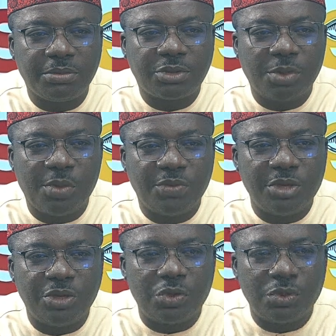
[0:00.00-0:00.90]
some of
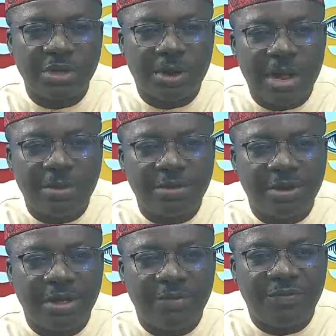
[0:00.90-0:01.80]
the issues
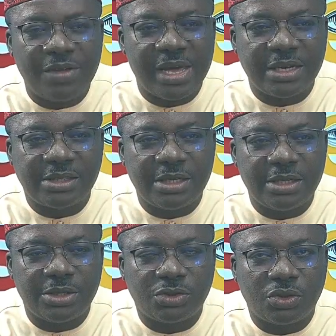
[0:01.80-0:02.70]
around VAT
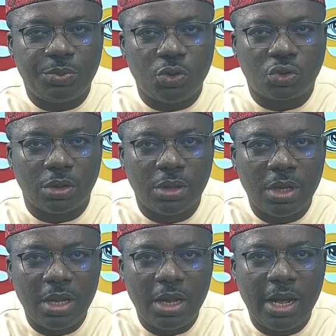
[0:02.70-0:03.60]

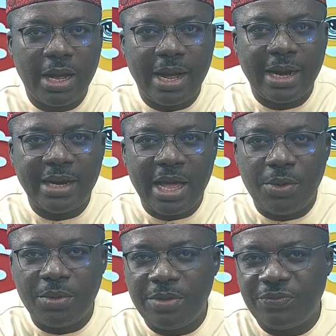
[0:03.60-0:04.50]
distribution, and
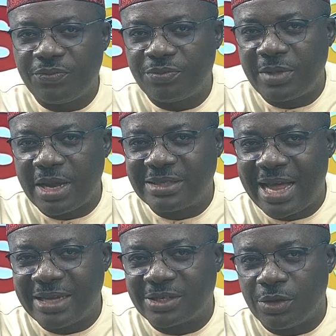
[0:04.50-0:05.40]
now if there's
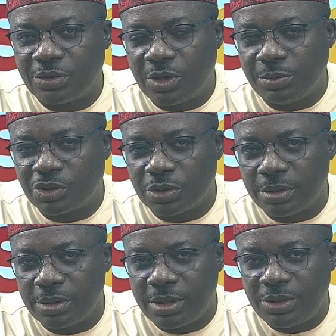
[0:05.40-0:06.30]
high
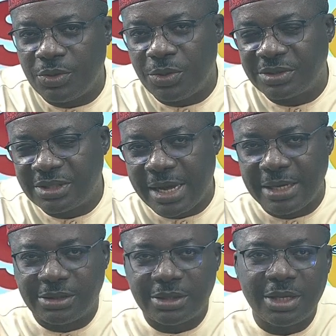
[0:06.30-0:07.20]
consumption in your
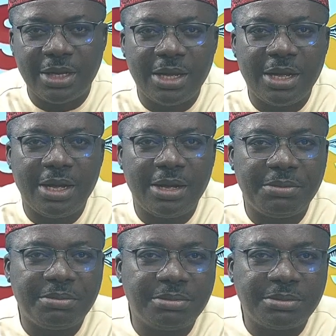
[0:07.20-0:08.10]
state,
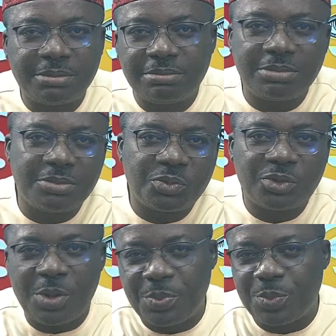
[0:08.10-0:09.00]

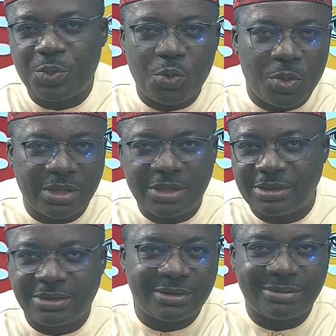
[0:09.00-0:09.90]
some people were
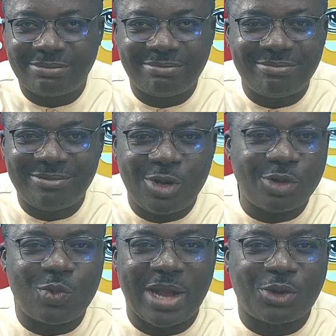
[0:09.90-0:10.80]
just
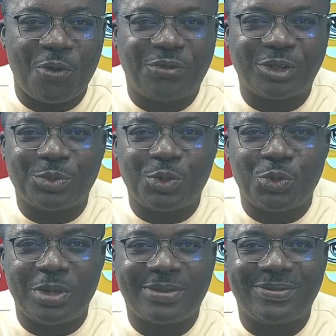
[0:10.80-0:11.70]
not quite
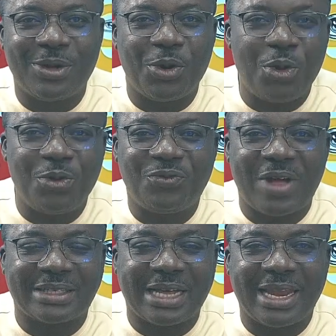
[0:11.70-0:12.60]
comfortable with the whole
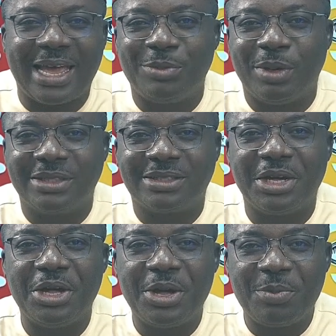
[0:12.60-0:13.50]
VAT alignment
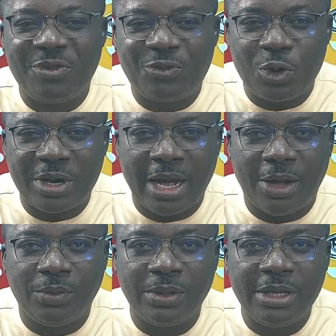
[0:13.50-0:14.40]
before
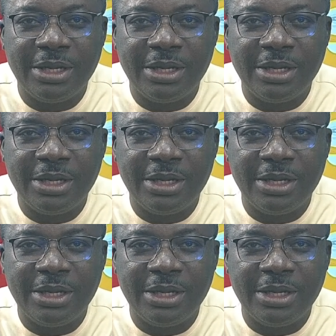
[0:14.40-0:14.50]
now.